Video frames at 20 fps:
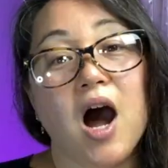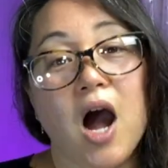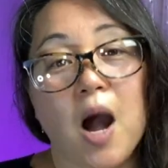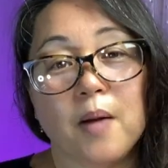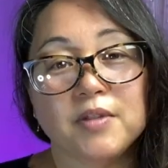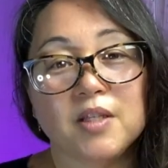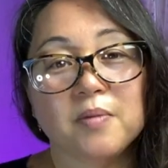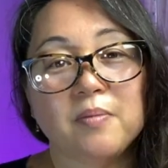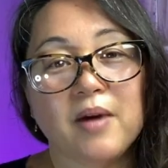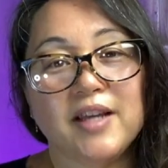
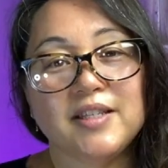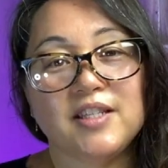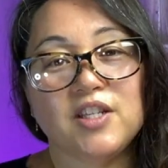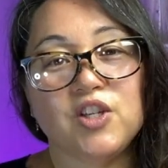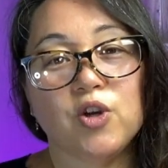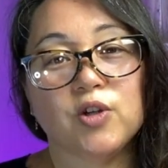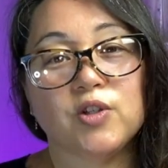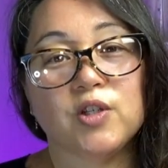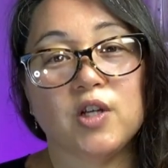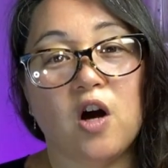Optimizing
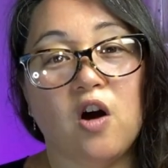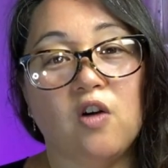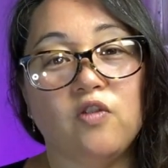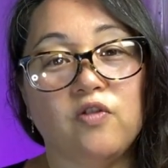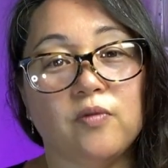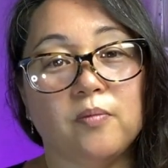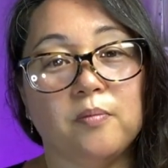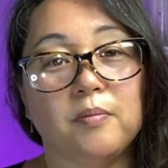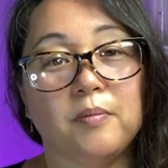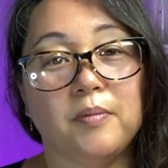your
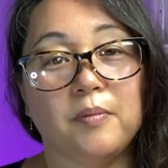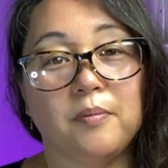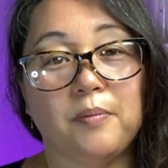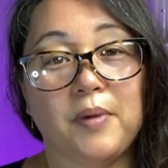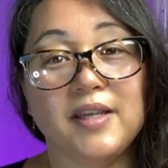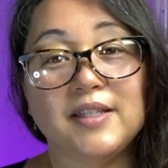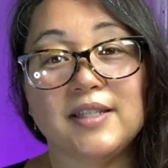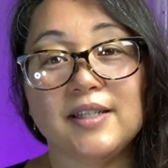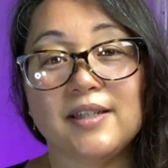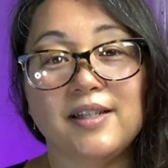shelf
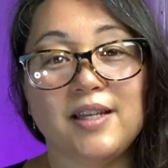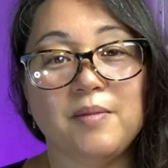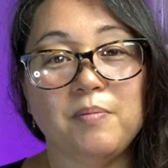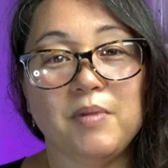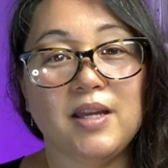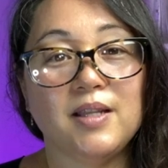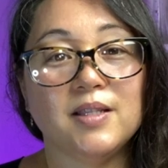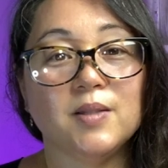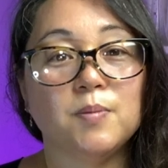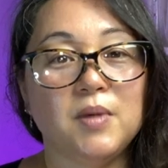basically means